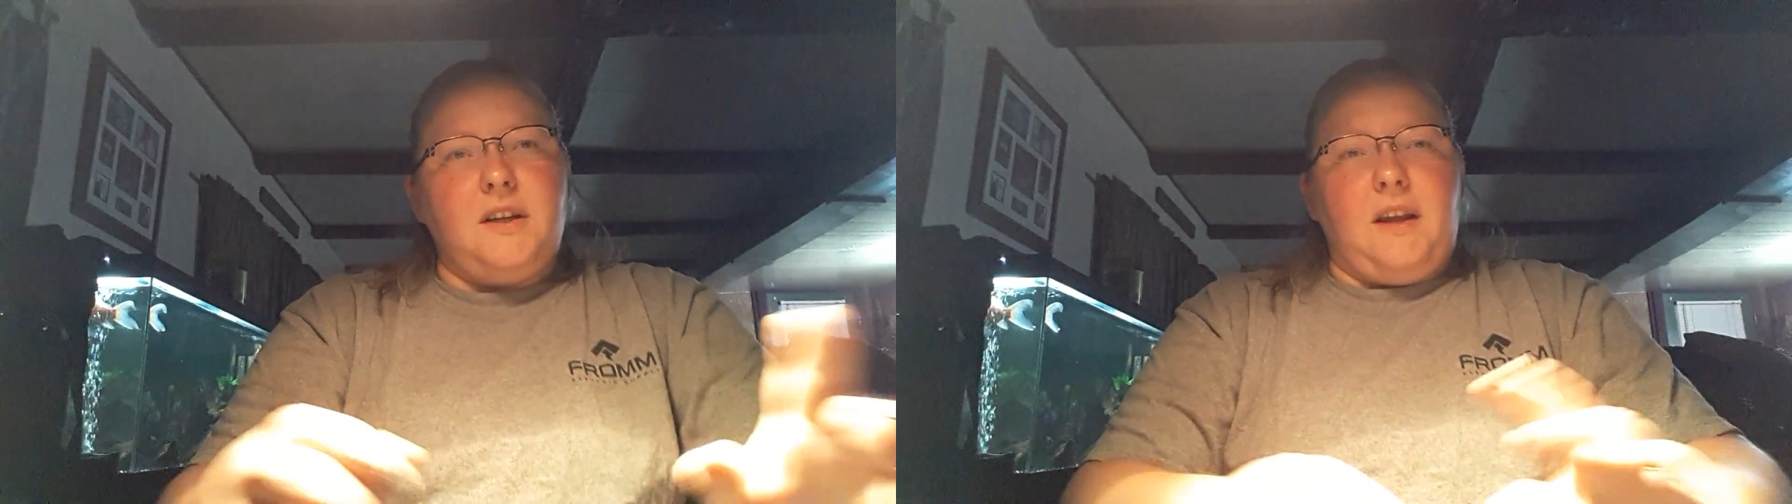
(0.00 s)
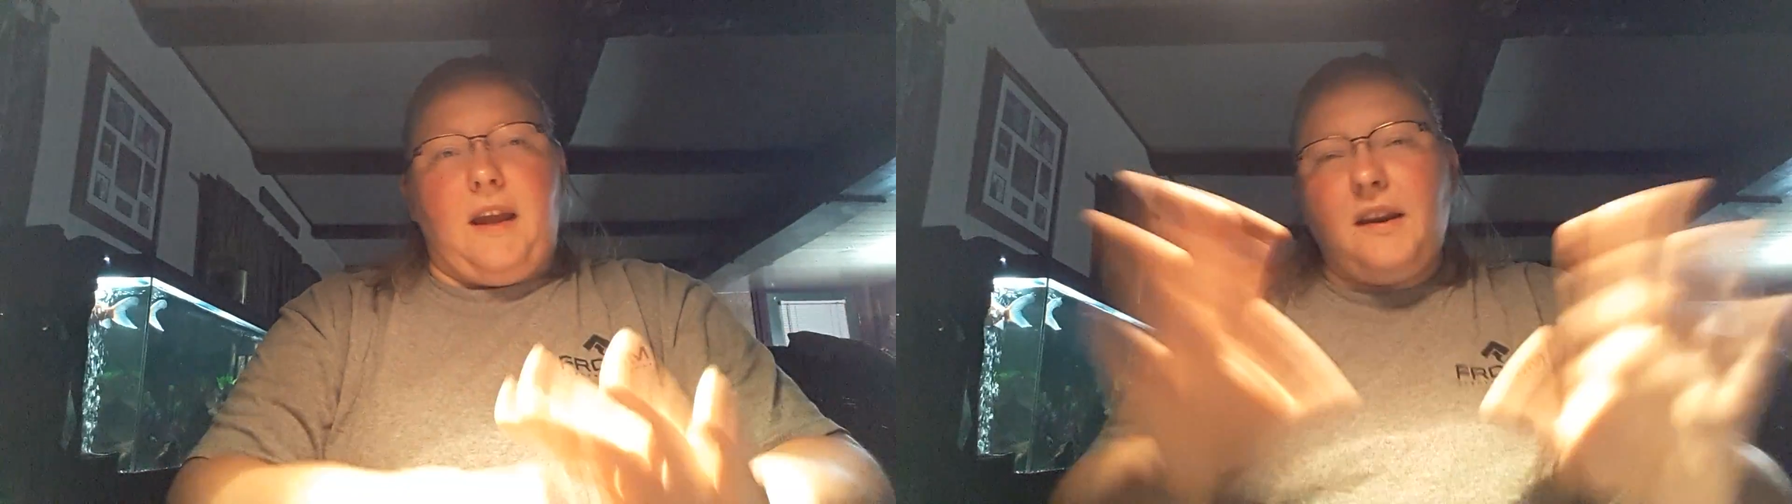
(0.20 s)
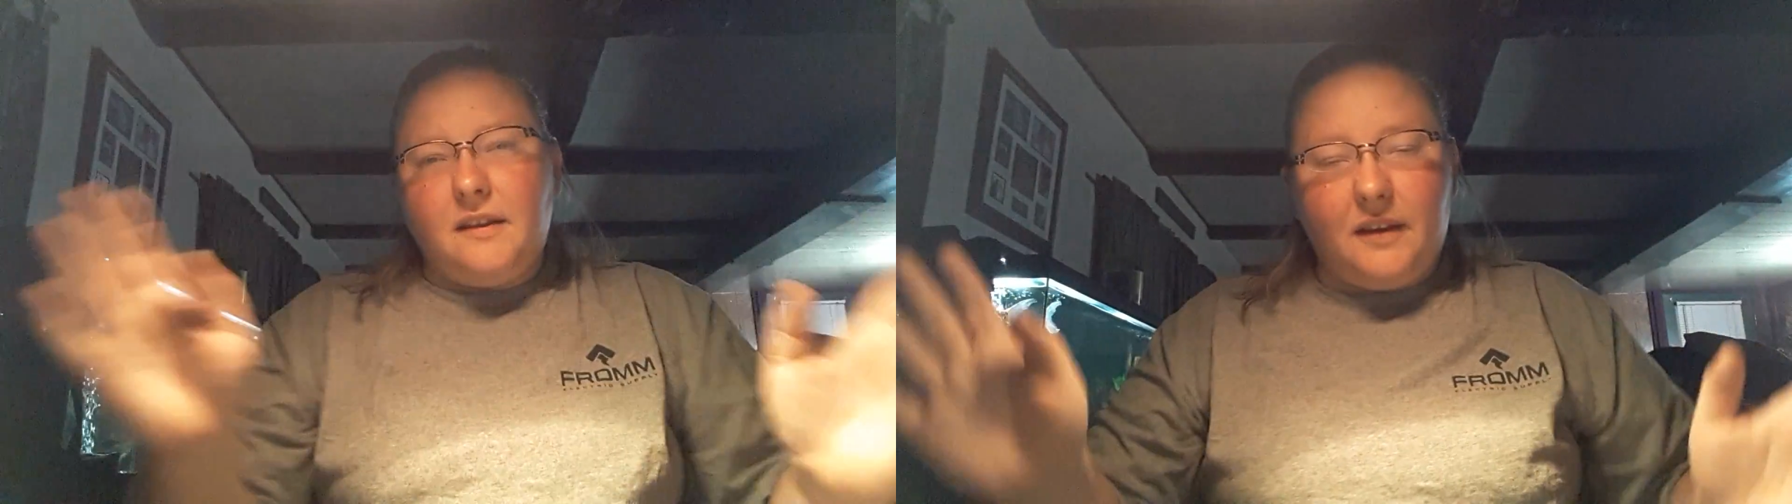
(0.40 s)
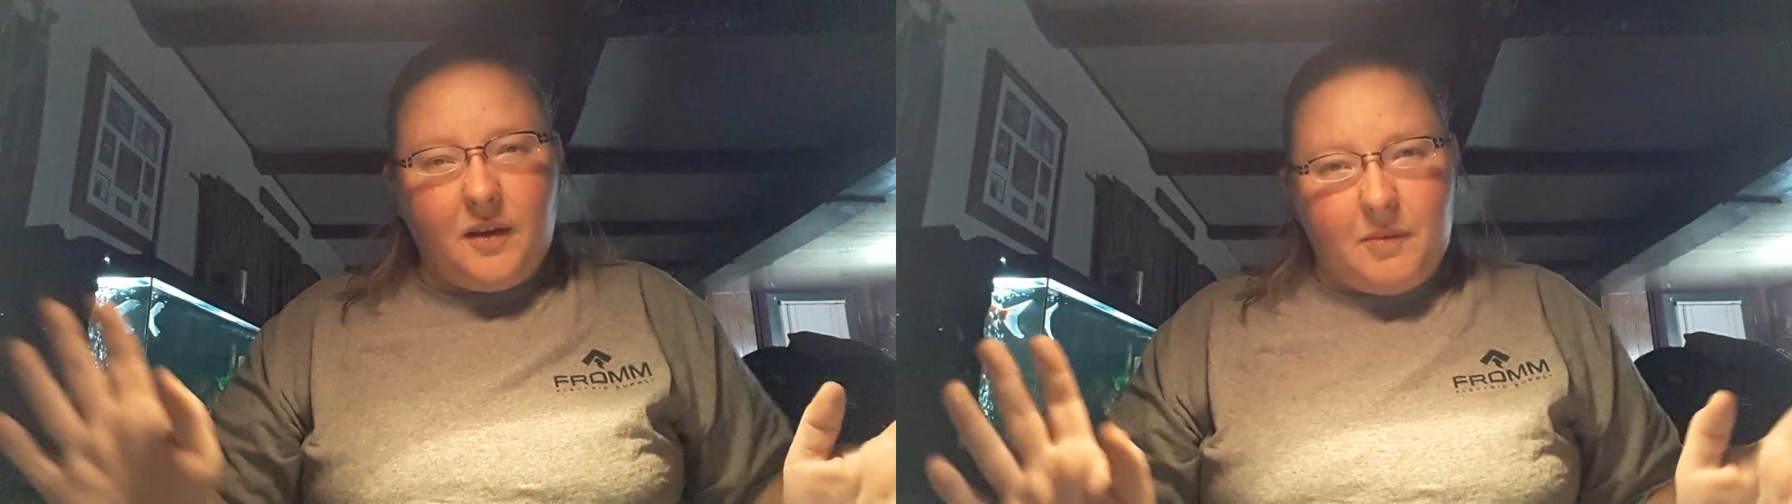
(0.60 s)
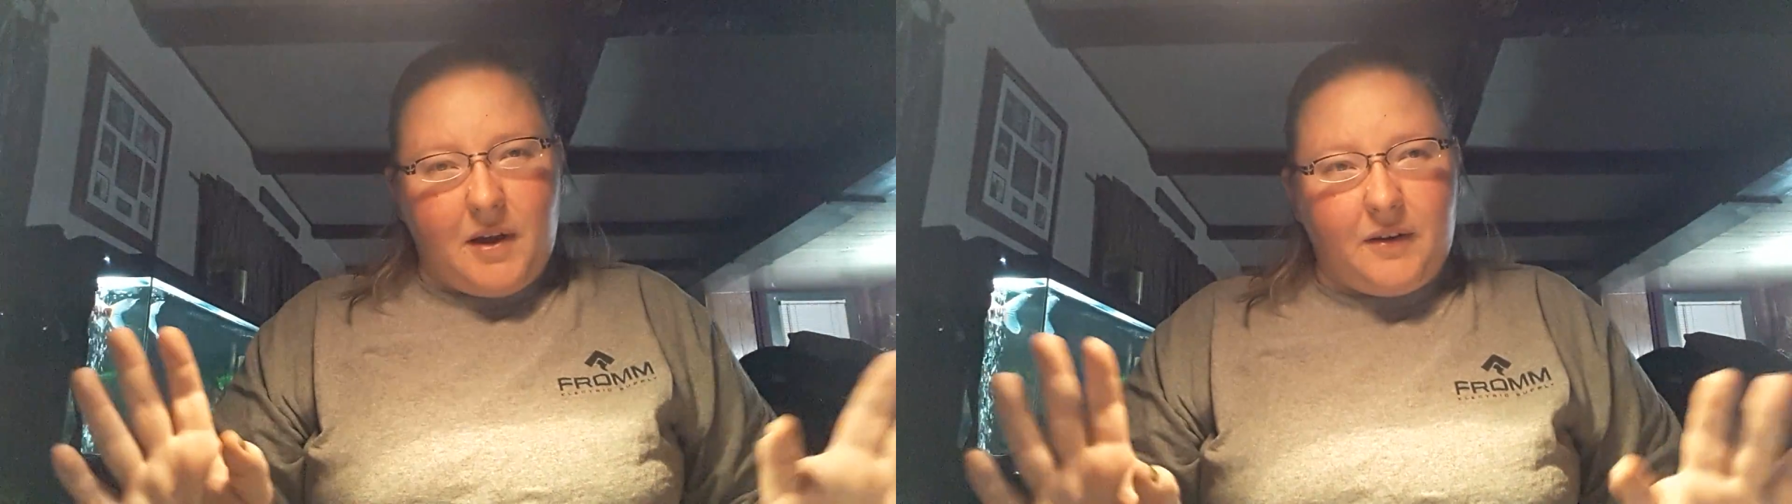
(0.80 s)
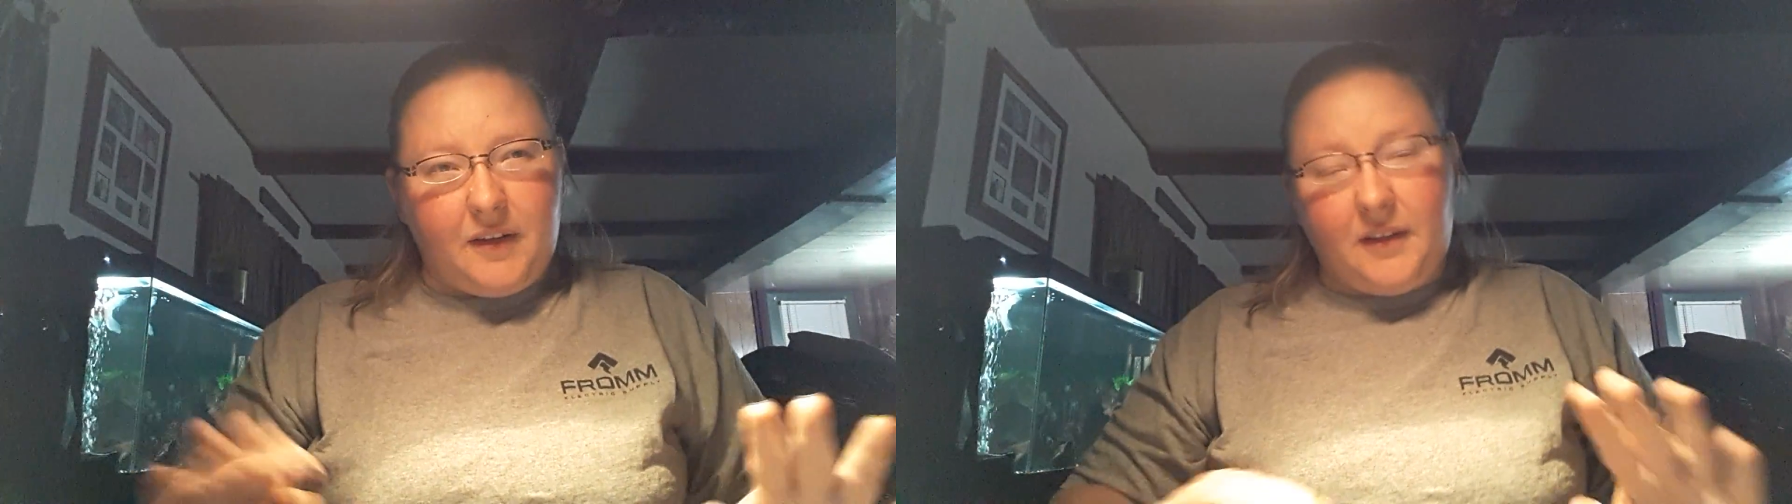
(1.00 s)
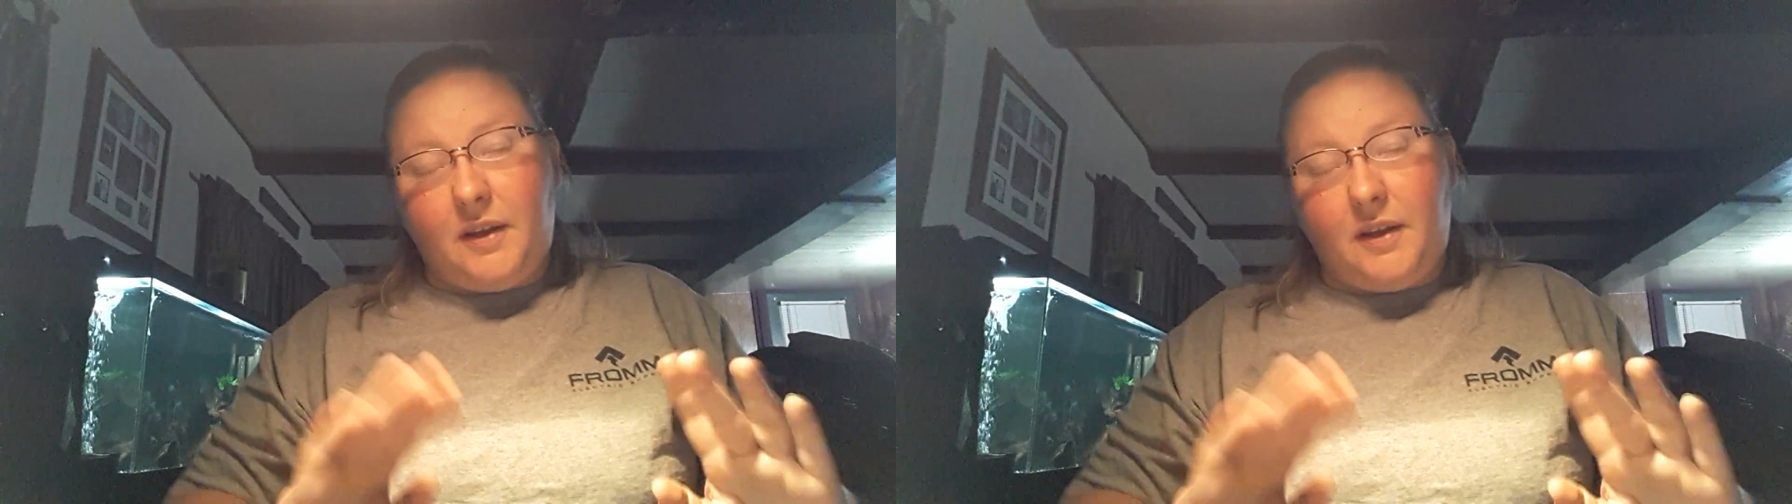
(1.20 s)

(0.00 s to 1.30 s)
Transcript: anything about it and